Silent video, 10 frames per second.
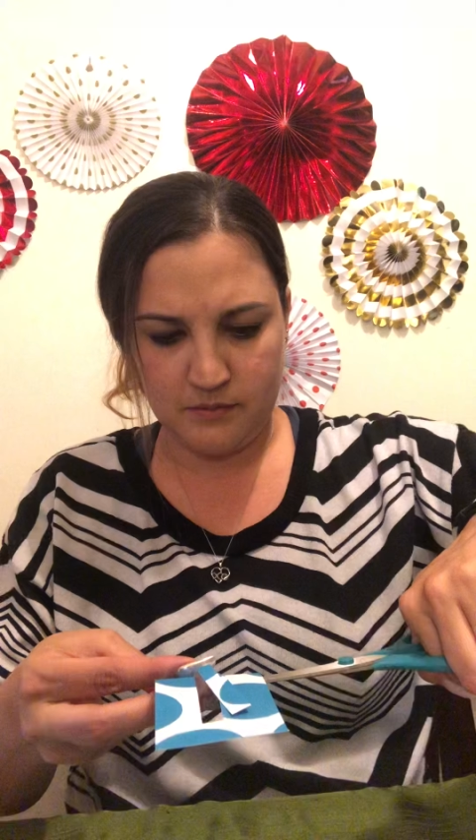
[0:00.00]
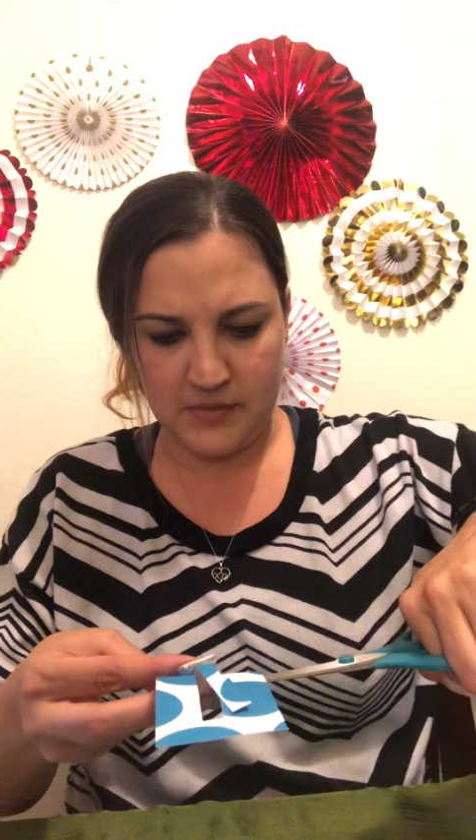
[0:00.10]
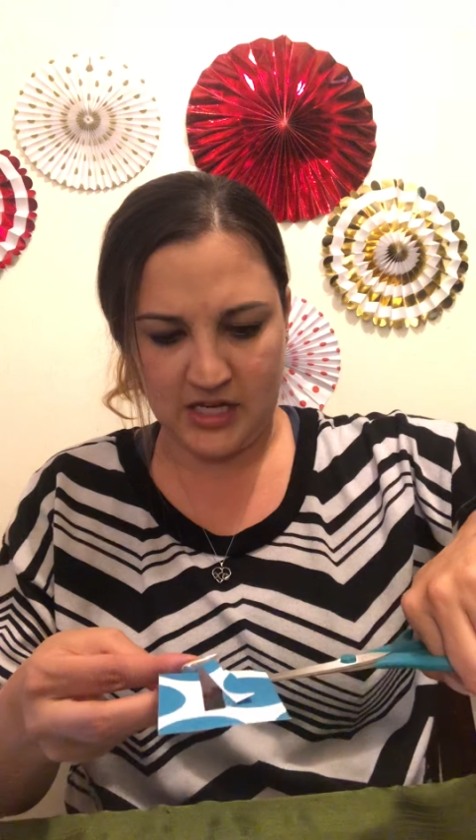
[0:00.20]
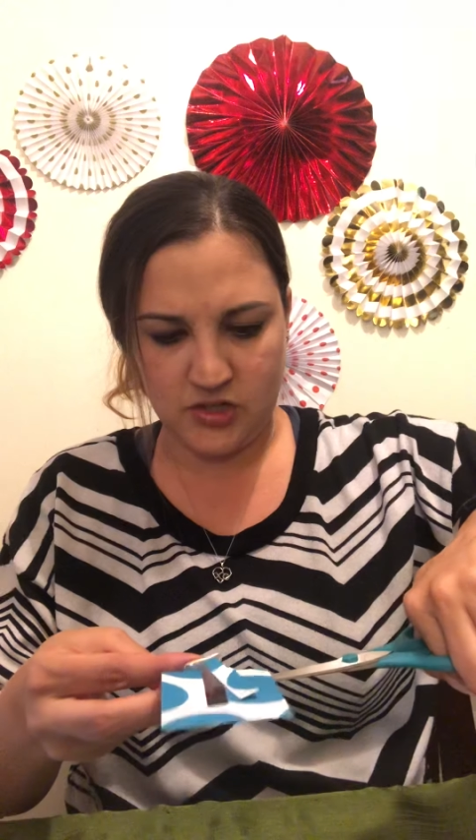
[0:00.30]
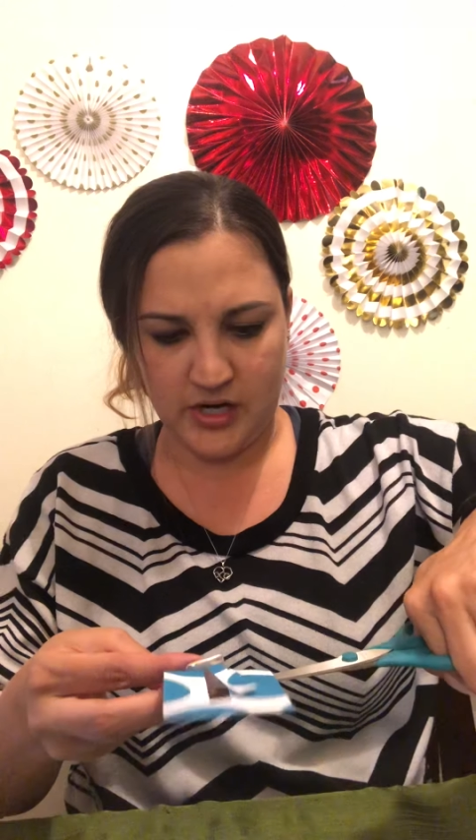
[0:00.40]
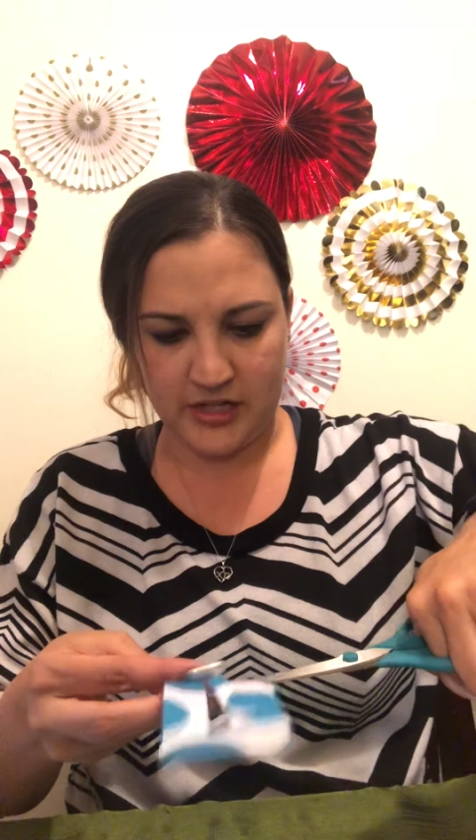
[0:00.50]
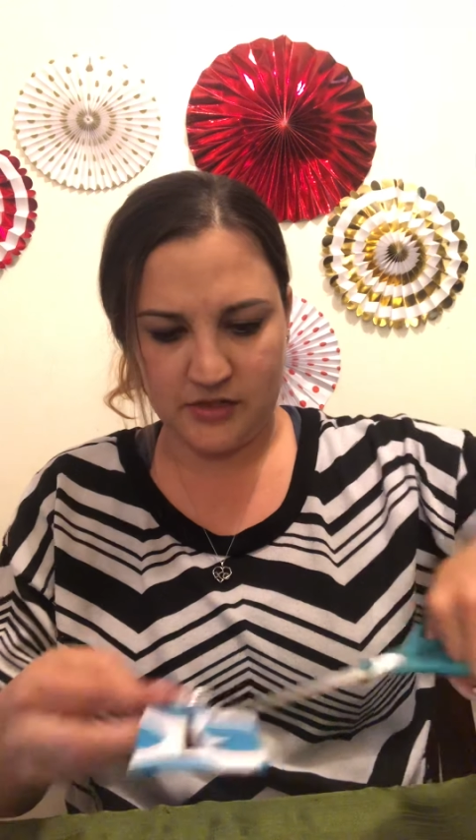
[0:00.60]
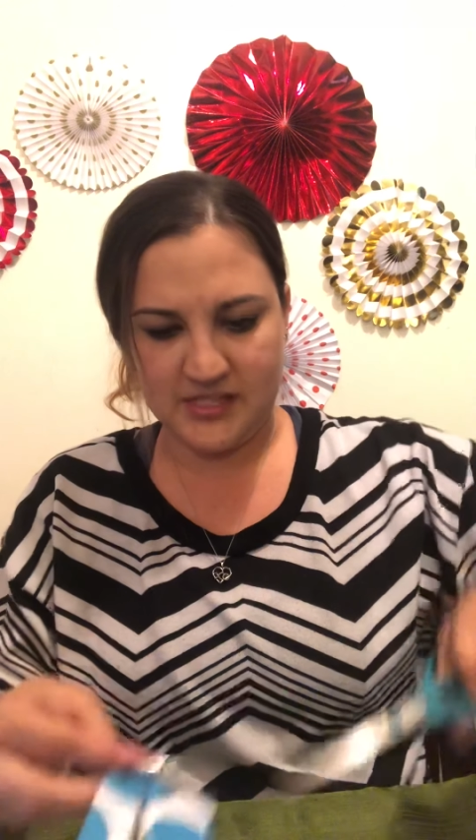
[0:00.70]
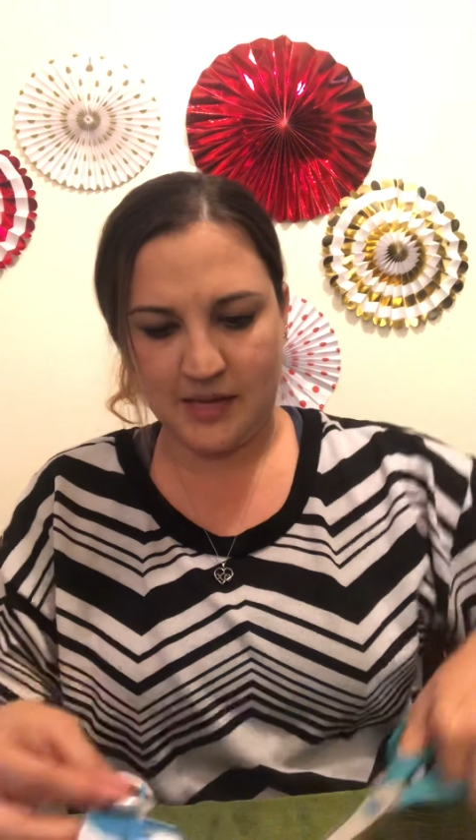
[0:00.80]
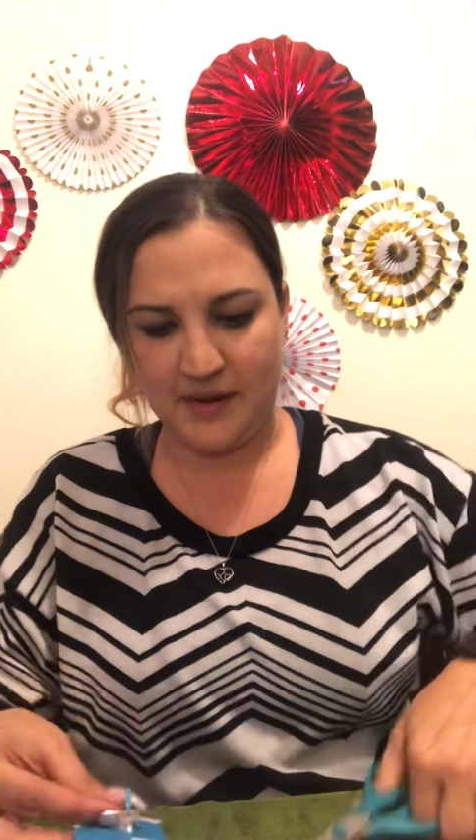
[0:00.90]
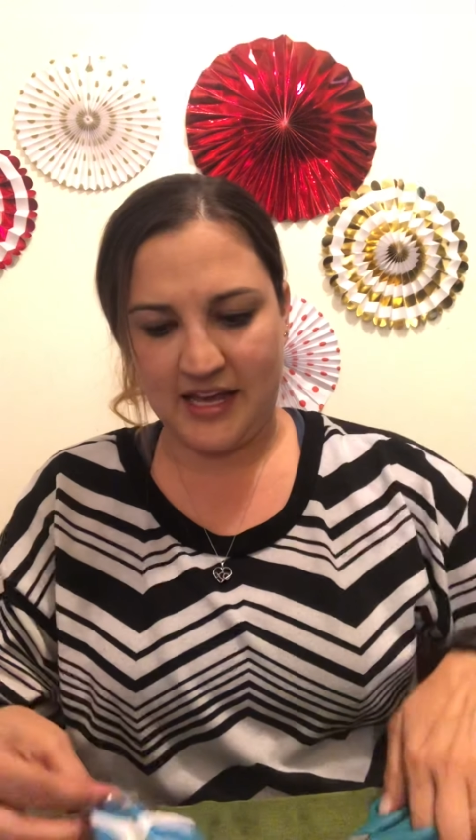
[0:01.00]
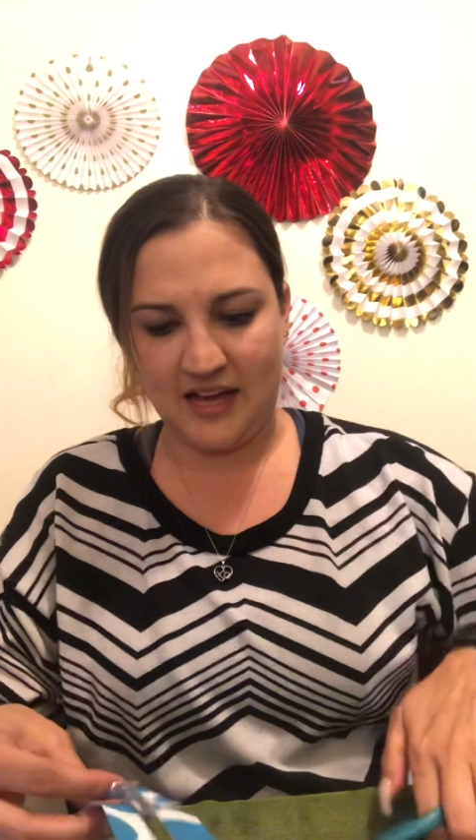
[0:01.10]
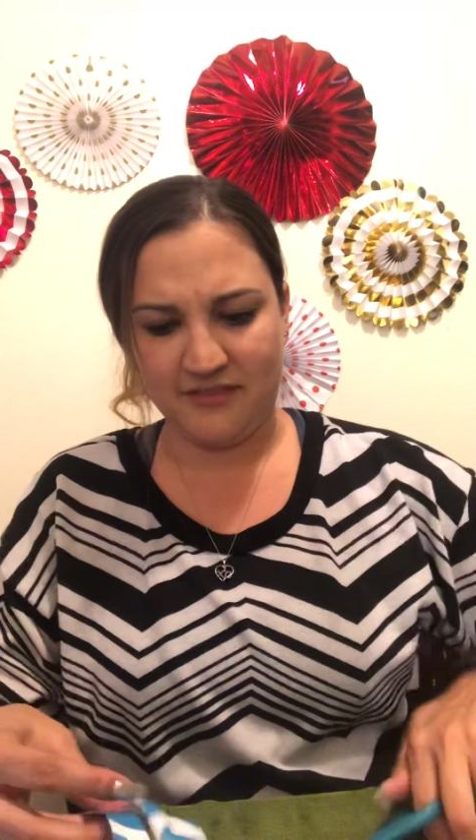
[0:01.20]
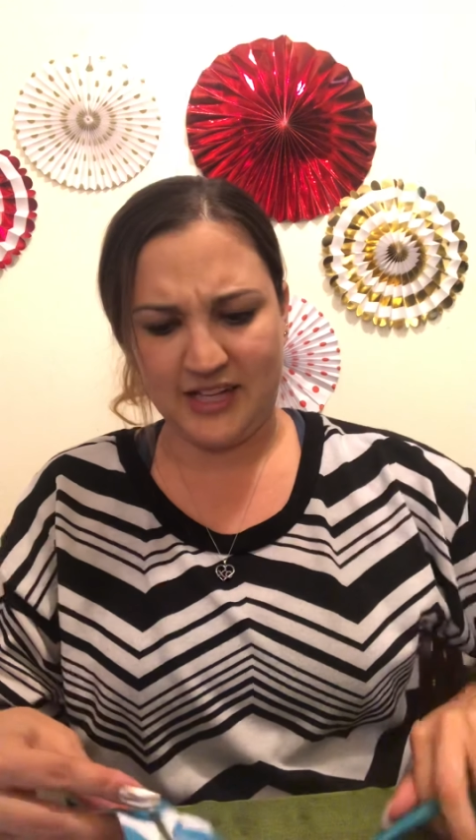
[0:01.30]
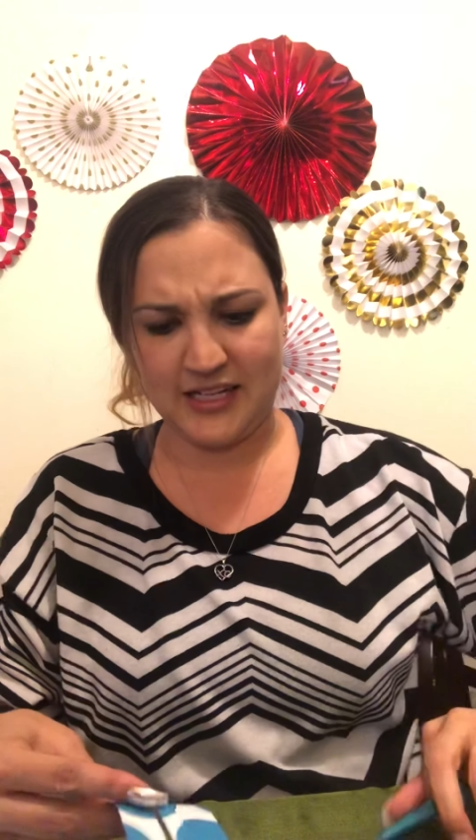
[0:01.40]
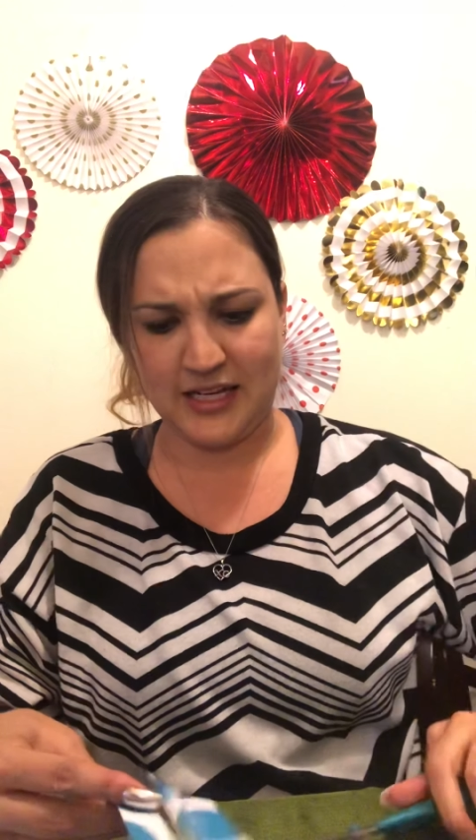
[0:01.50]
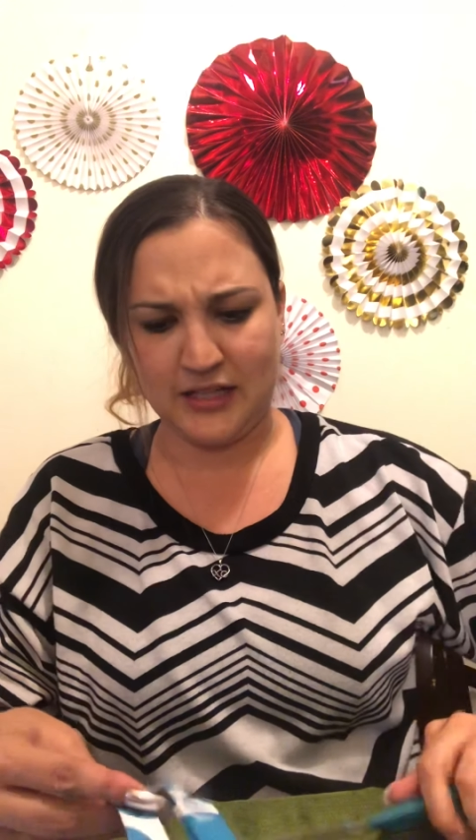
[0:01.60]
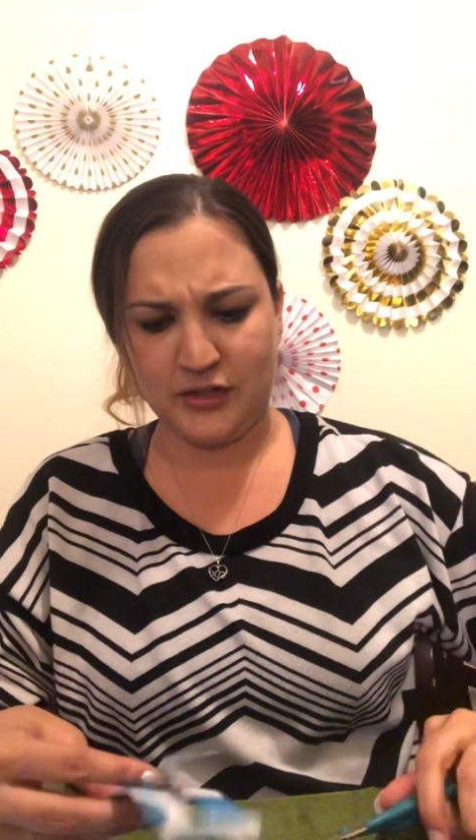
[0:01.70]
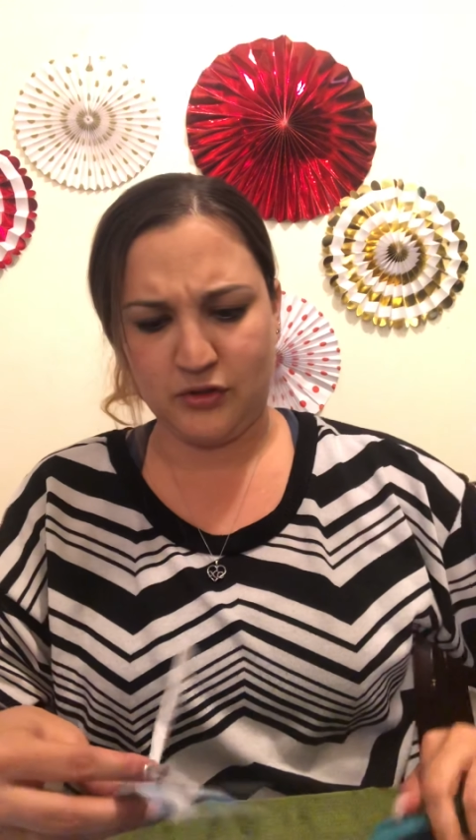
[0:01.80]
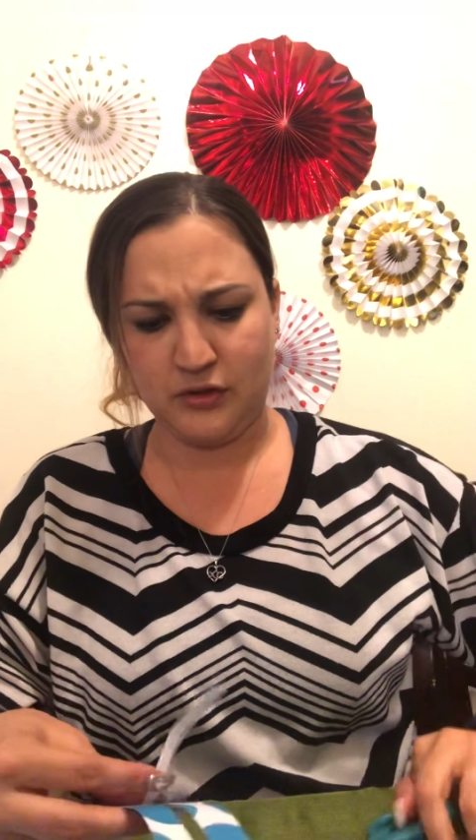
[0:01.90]
made trackers, they might have like a
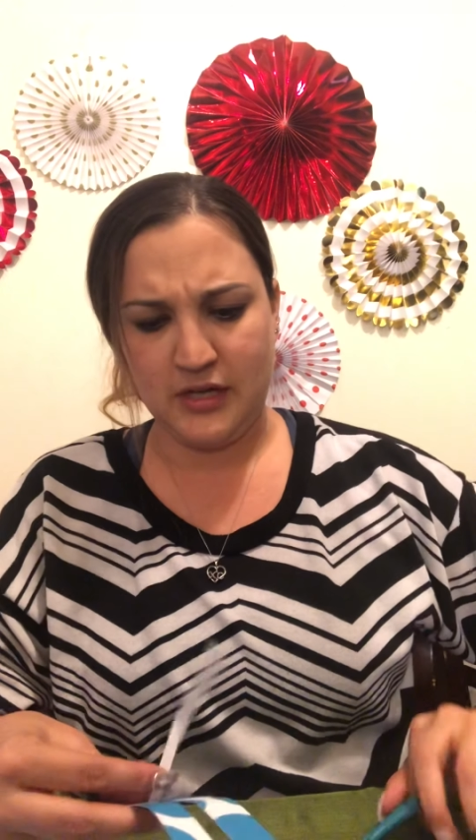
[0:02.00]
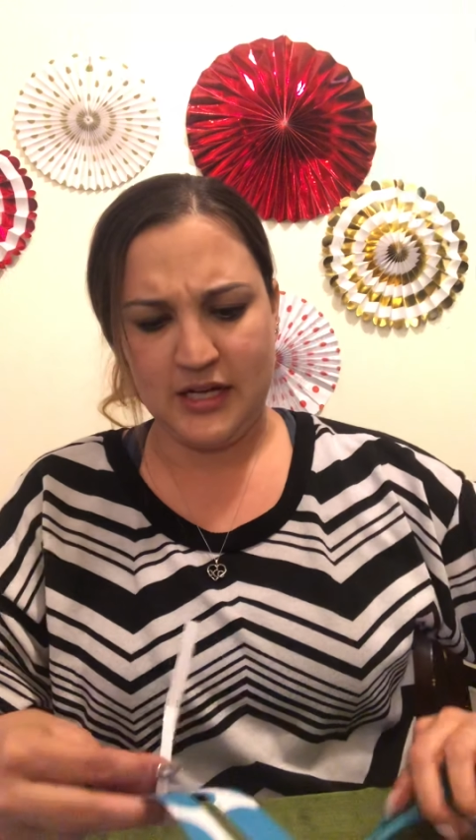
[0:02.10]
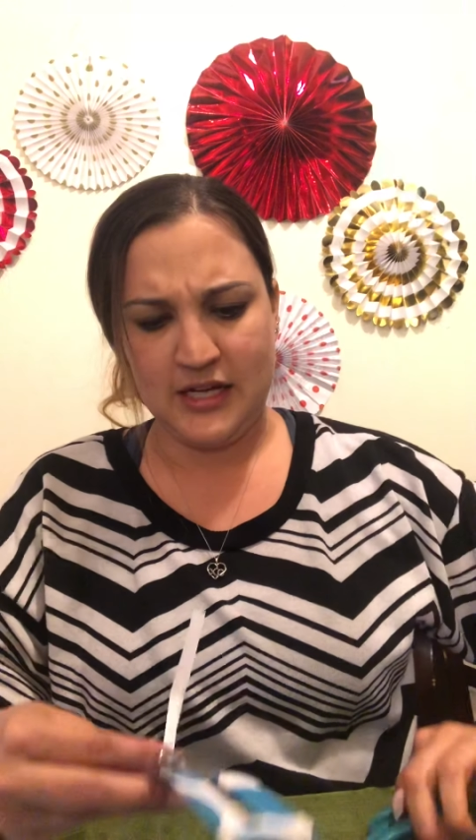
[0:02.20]
little